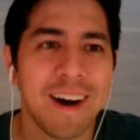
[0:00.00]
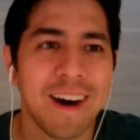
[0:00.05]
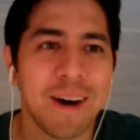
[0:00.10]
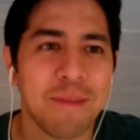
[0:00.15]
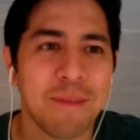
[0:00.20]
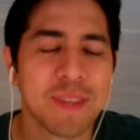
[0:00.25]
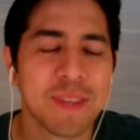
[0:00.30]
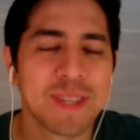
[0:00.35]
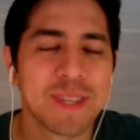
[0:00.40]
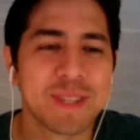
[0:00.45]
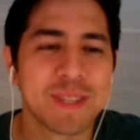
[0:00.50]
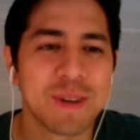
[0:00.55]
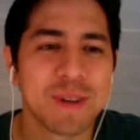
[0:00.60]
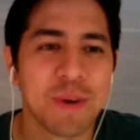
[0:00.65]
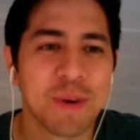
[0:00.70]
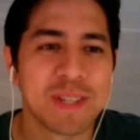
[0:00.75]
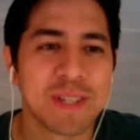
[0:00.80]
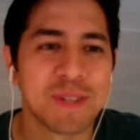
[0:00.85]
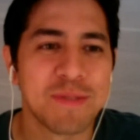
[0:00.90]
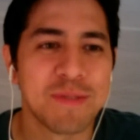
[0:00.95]
So
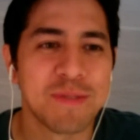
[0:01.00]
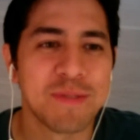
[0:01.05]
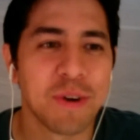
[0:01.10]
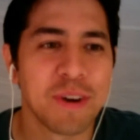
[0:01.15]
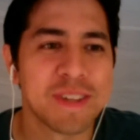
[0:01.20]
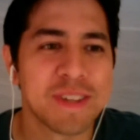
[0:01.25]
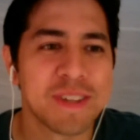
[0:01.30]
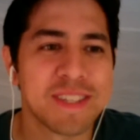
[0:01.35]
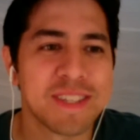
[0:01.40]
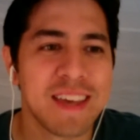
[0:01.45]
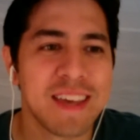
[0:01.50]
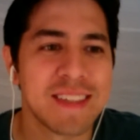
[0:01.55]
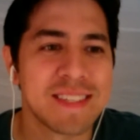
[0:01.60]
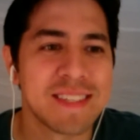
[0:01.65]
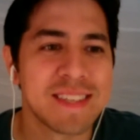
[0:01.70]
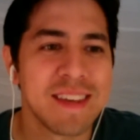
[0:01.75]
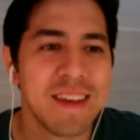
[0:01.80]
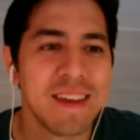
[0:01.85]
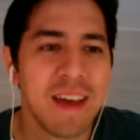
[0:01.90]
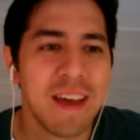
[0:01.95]
question 4
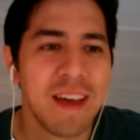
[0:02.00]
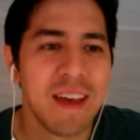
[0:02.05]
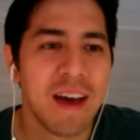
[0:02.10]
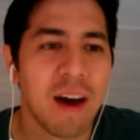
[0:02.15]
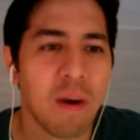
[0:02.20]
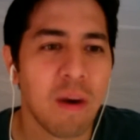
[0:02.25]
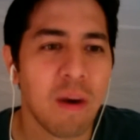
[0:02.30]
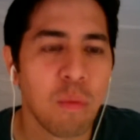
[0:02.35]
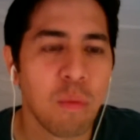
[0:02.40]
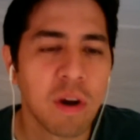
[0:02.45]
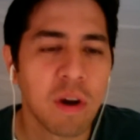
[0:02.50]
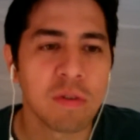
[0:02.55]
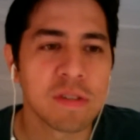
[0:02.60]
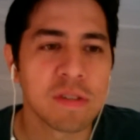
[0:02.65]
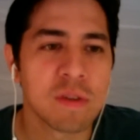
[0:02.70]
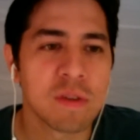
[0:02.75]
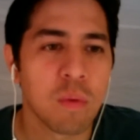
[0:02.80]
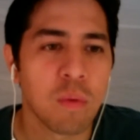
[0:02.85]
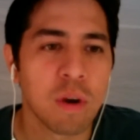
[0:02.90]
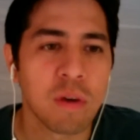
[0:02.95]
says, what are